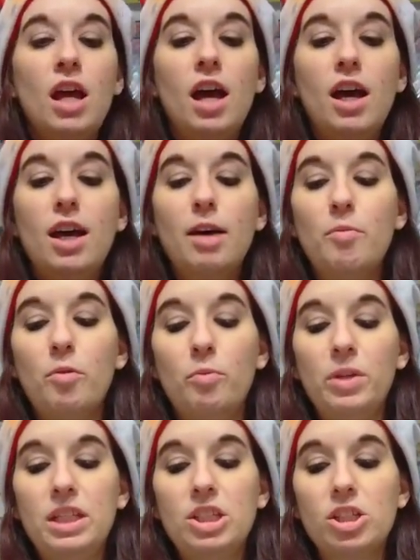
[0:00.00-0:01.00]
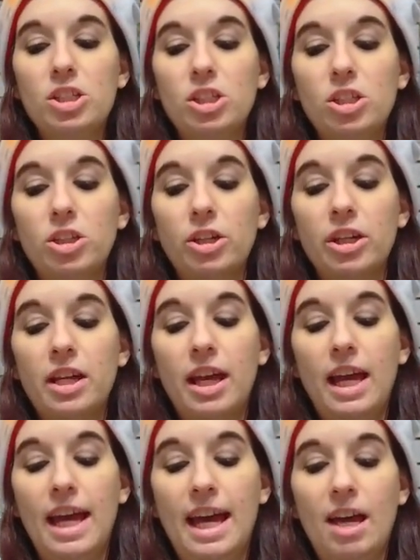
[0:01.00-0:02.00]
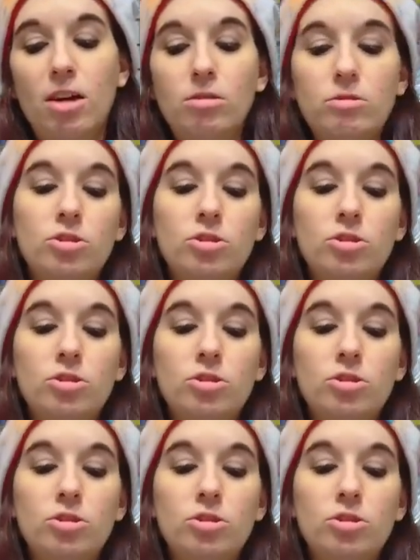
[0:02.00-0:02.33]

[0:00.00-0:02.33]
Um, we start to learn how